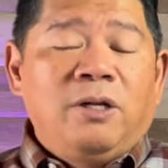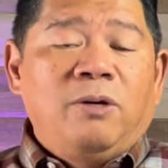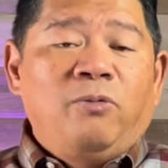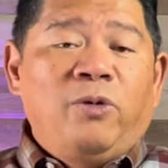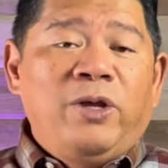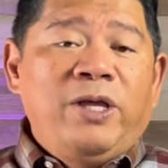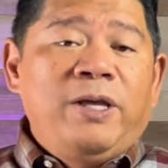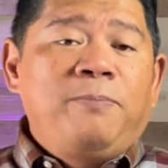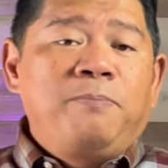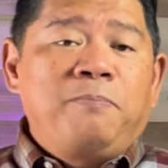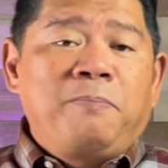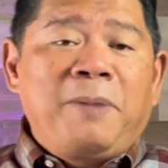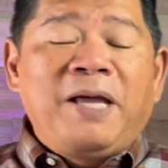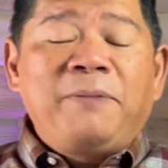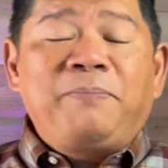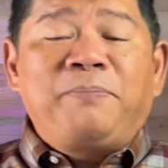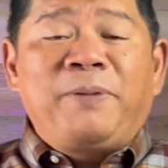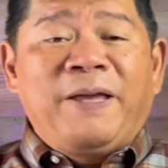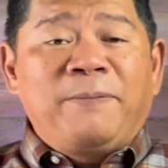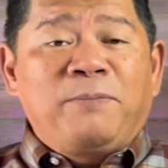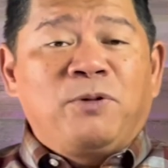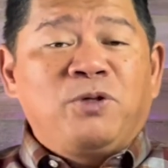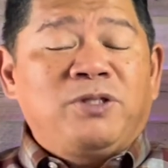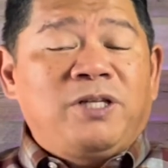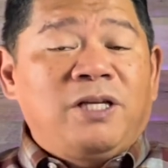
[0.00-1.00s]
might be
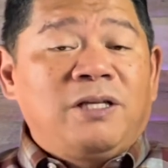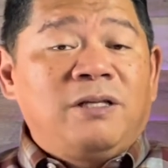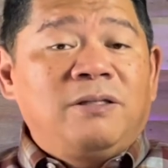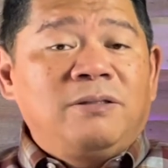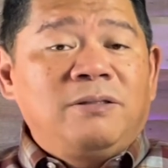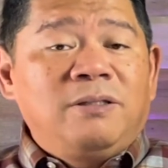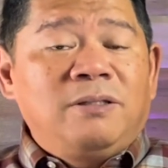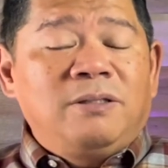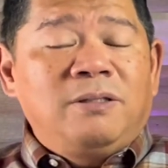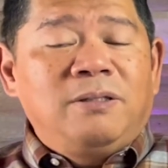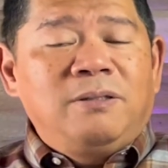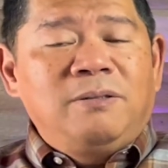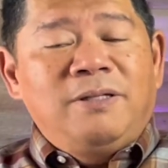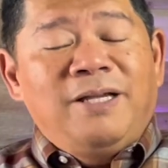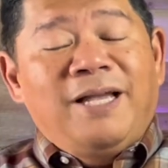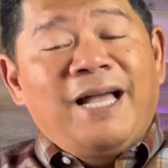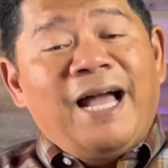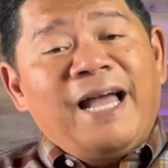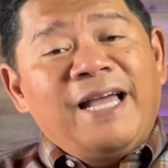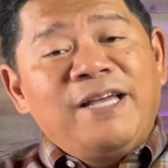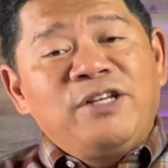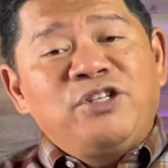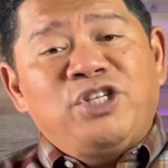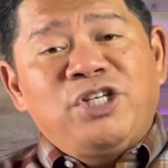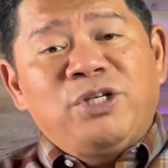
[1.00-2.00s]
able to
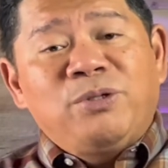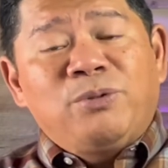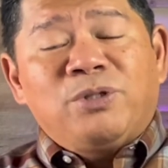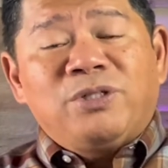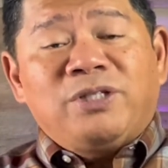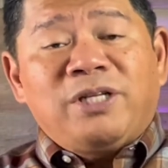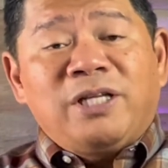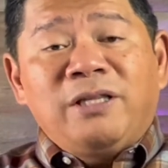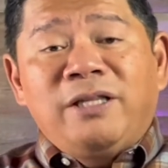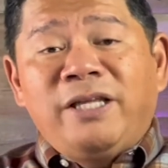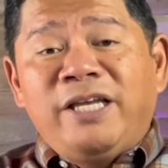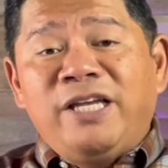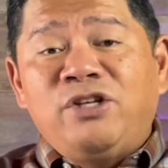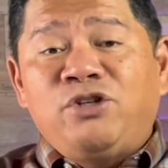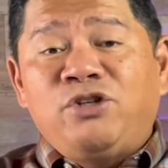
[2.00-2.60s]
guide you or to lead